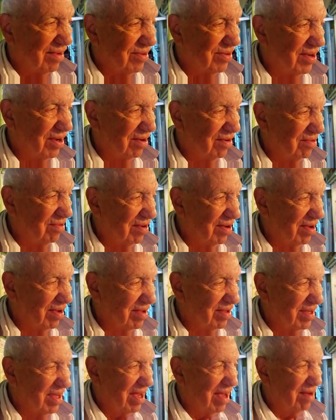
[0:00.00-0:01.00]
So uh,
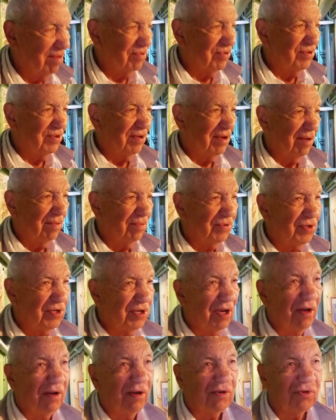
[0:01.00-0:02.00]
yeah, I was I was
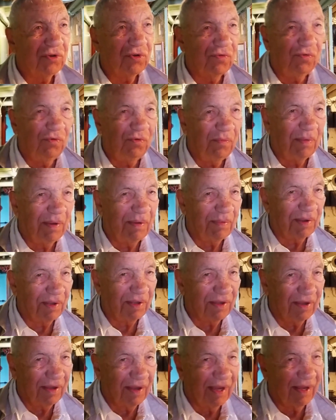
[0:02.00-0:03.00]
youngest crew on
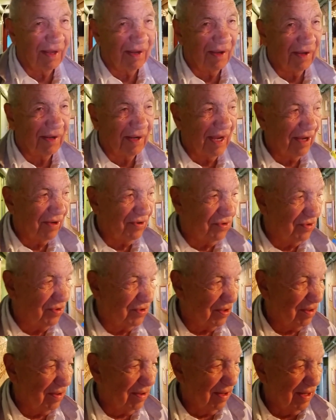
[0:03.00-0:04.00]
that on that
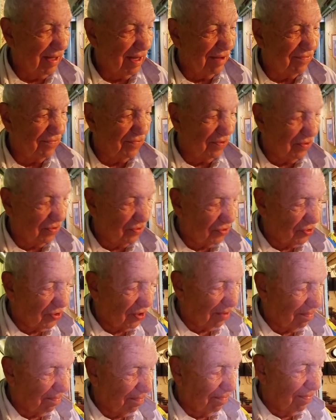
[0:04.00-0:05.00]
on that first
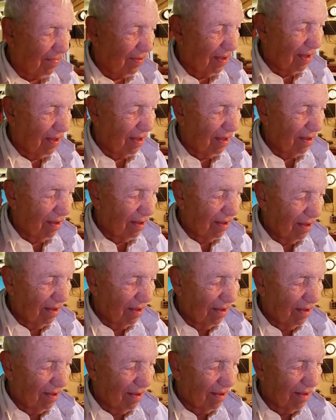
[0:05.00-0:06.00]
ship.
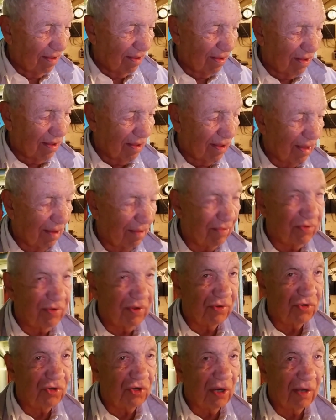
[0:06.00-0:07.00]
That was
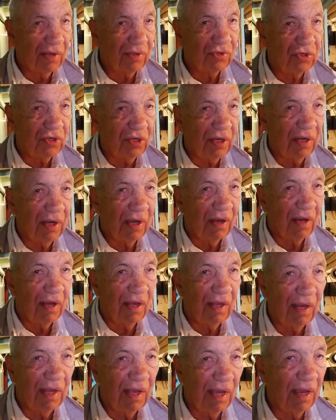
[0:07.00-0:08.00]
the John G.
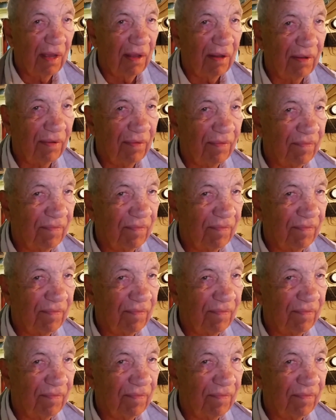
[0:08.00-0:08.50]
Carlisle.